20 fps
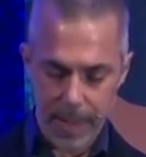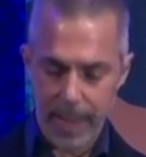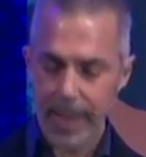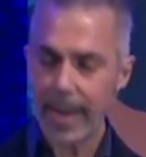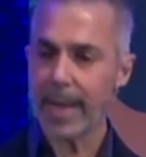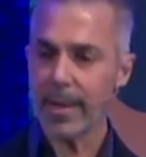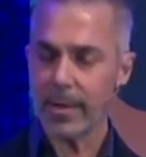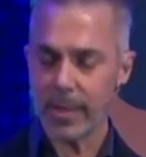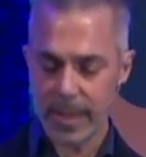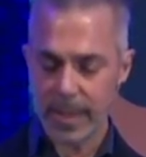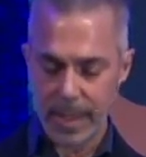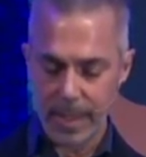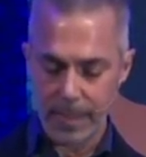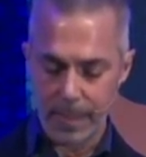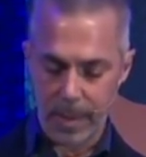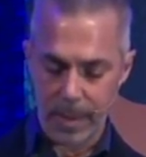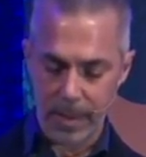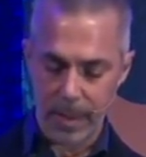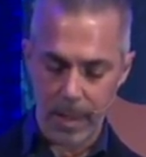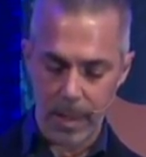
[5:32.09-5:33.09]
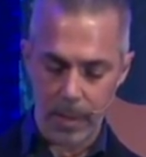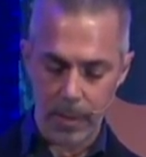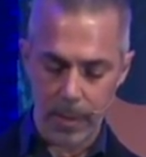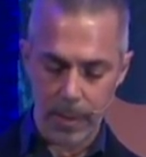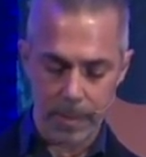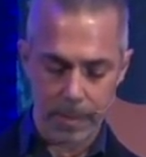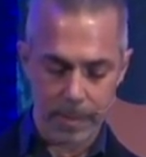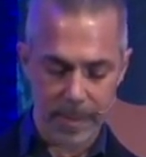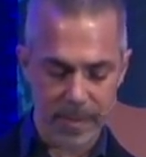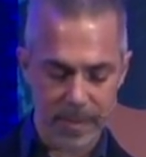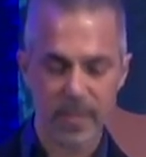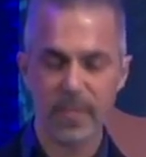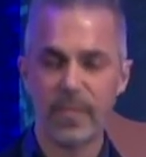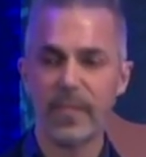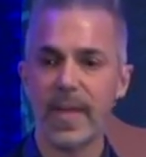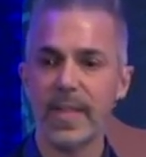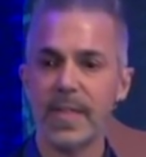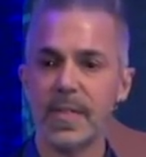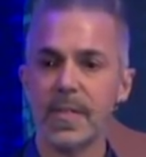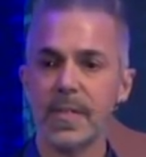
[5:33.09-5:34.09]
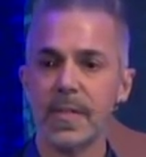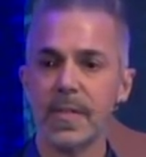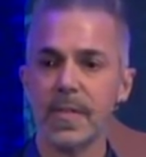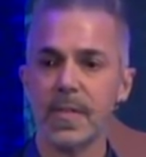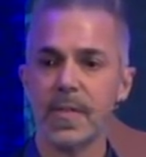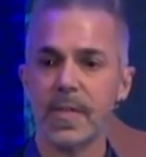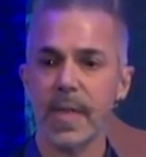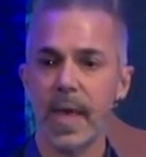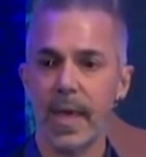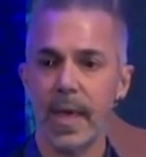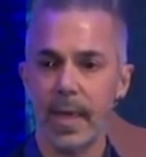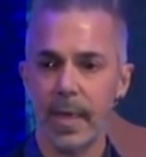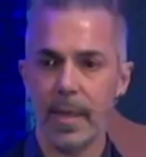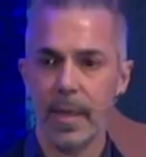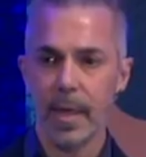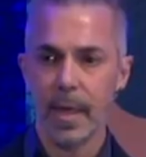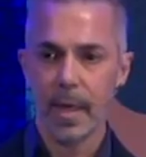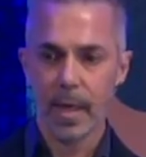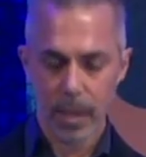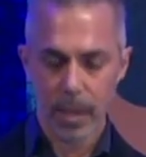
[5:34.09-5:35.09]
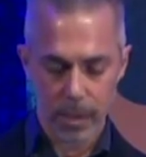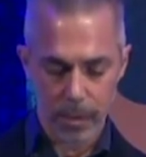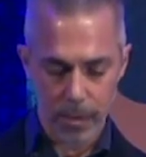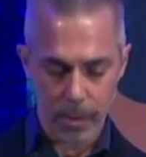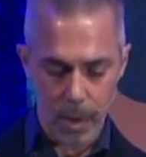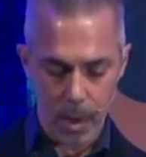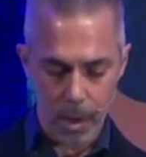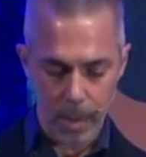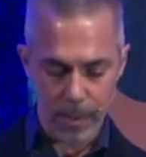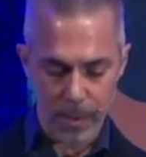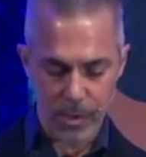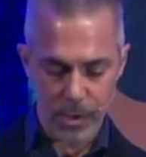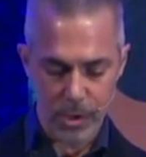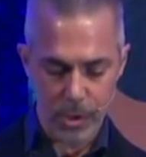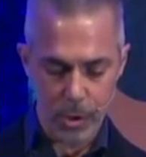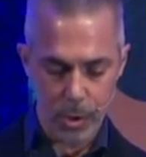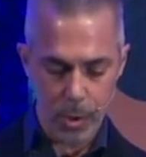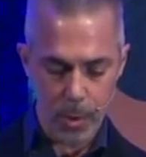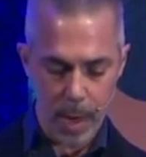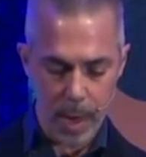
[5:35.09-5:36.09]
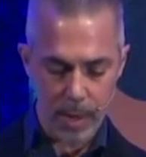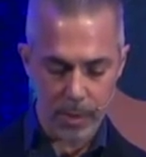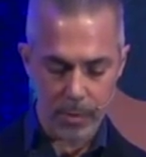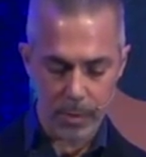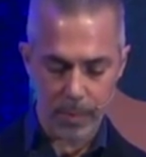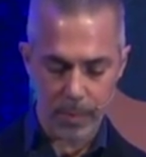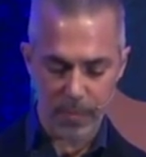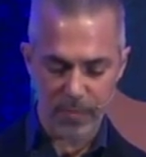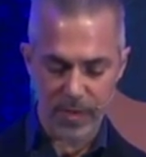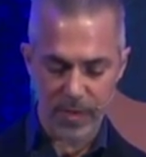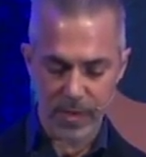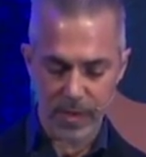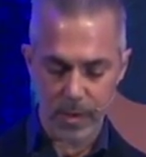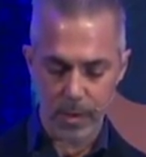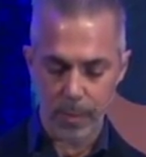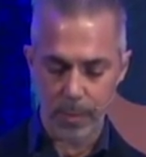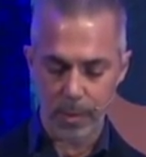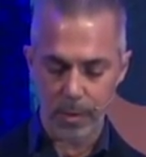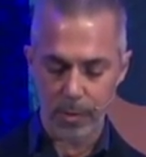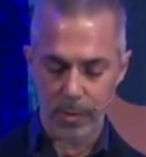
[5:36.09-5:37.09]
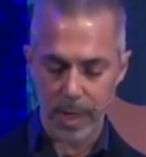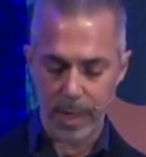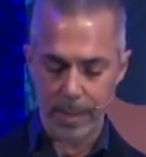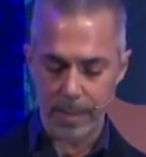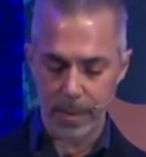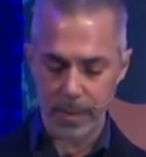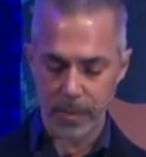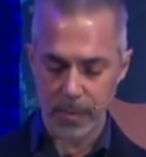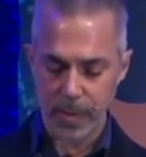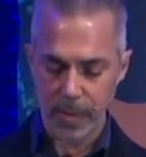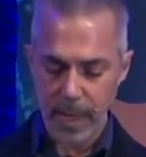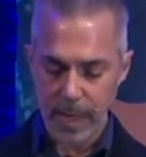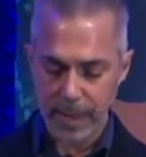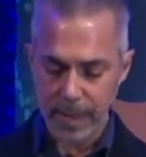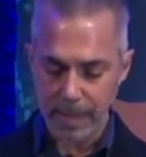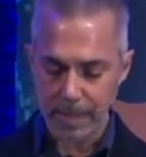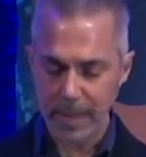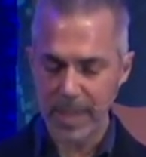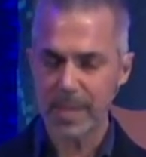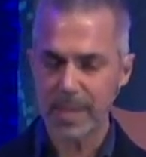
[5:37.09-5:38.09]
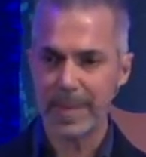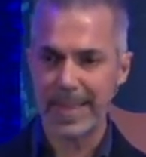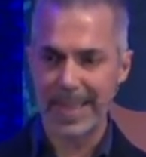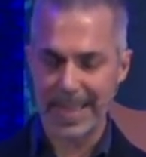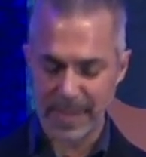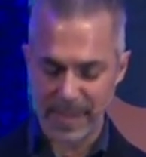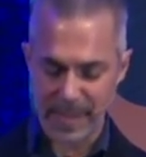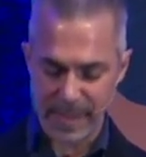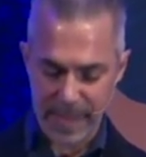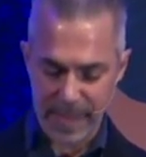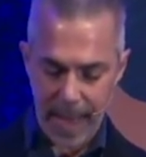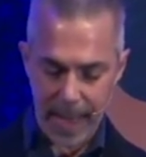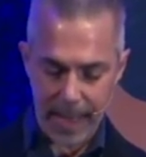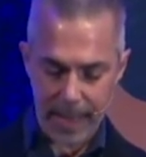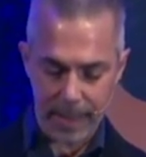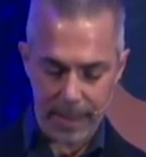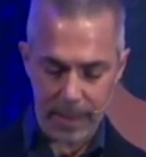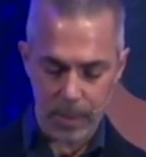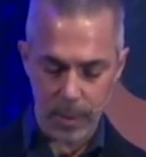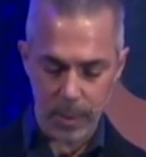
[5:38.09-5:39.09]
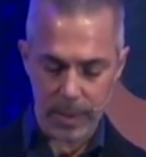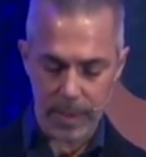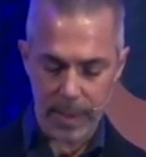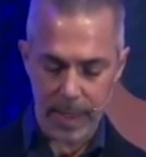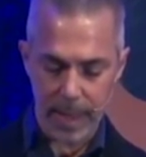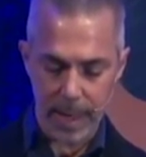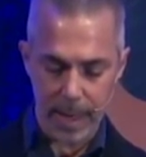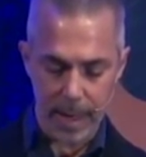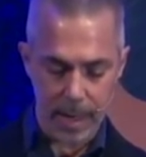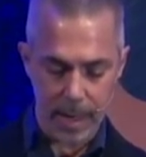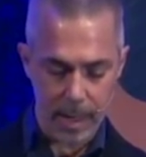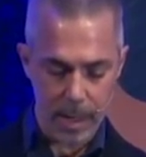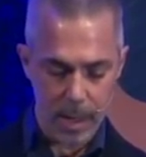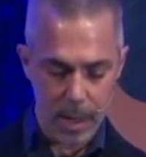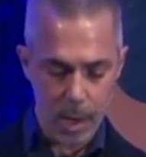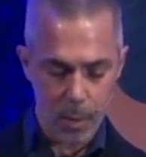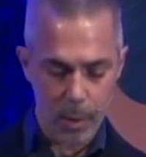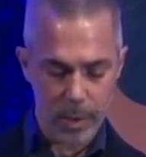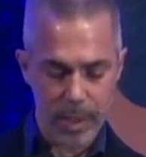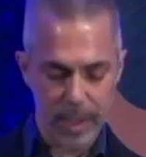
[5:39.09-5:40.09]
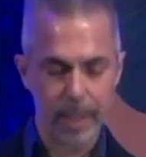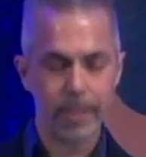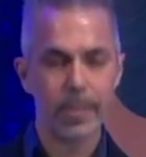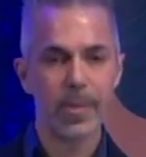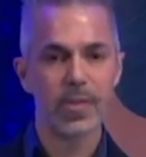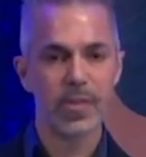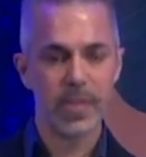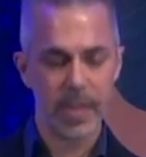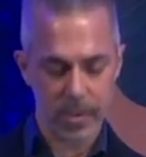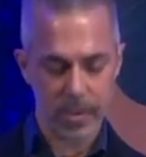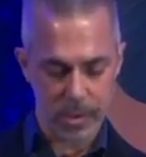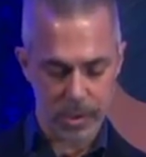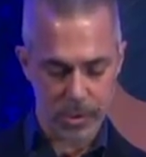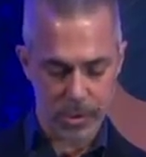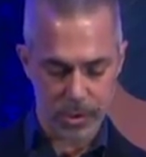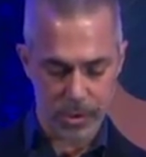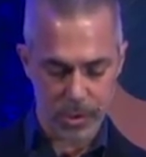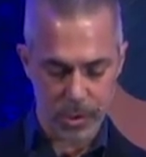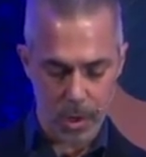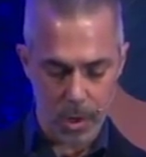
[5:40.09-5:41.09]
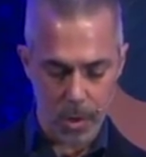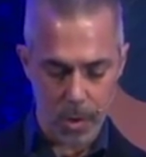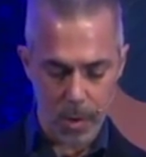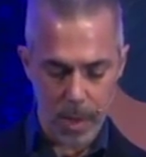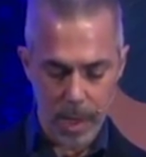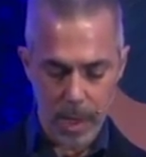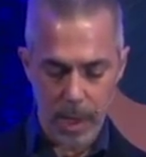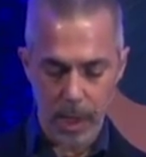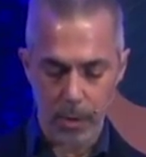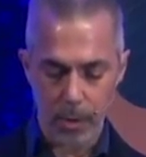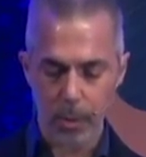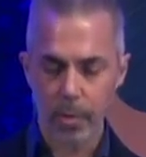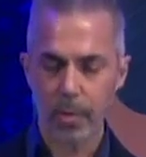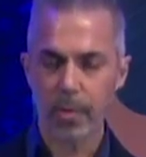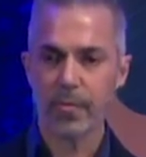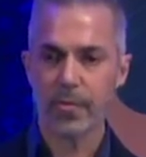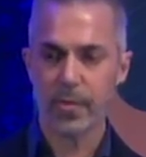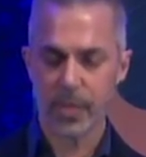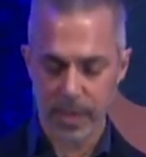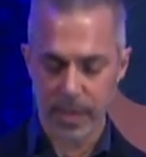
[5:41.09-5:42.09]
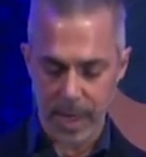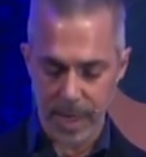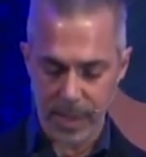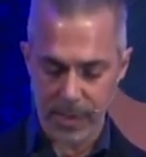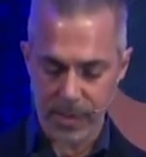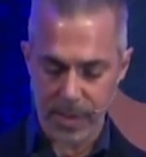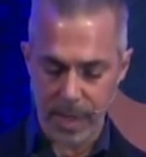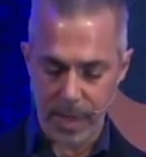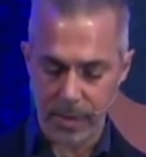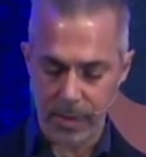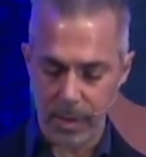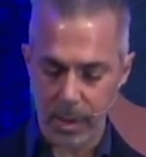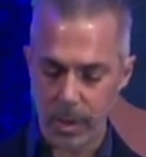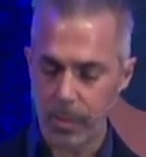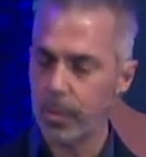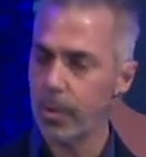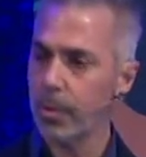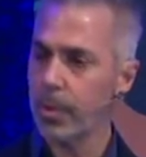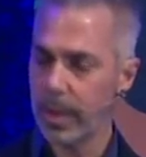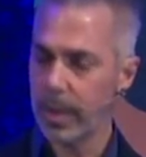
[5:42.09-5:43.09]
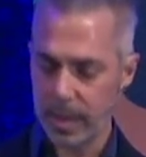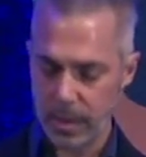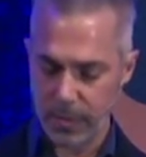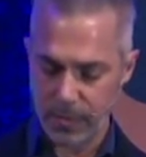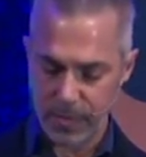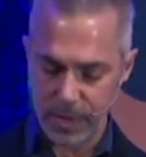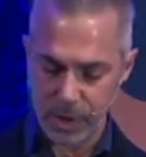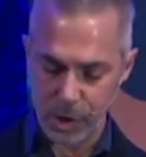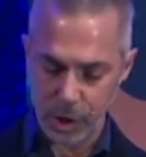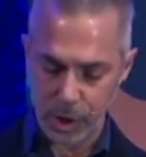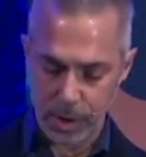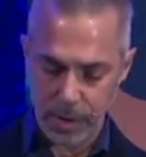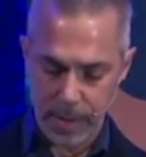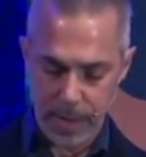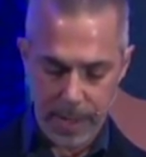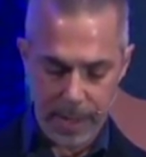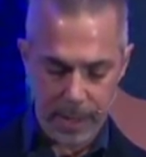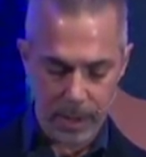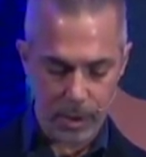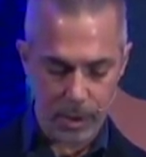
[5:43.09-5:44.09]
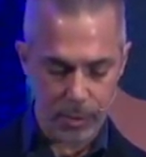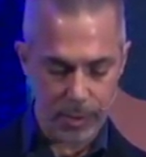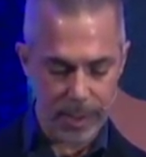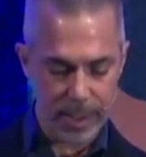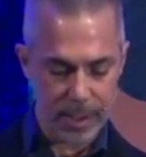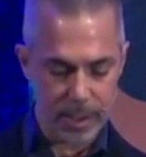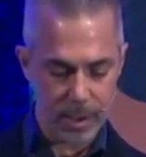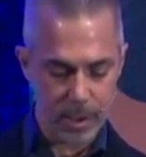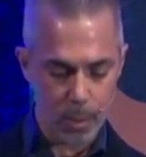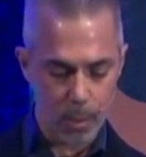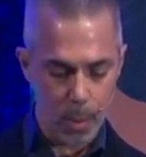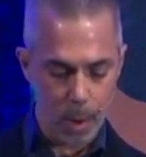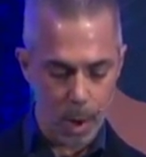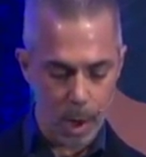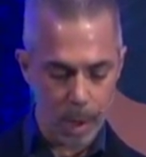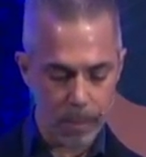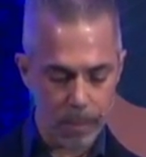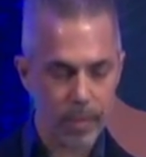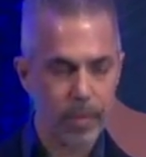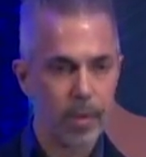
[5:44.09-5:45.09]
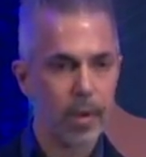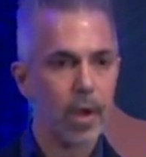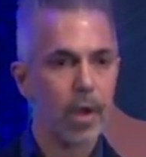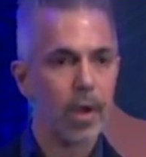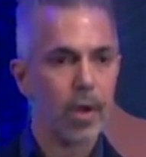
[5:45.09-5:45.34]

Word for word: And I could keep on going, but suffice it to say, there are almost 200 physical parameters that must be exactly what they are within a percentage or so in order for stars to undergo nuclear fission and create their warmth,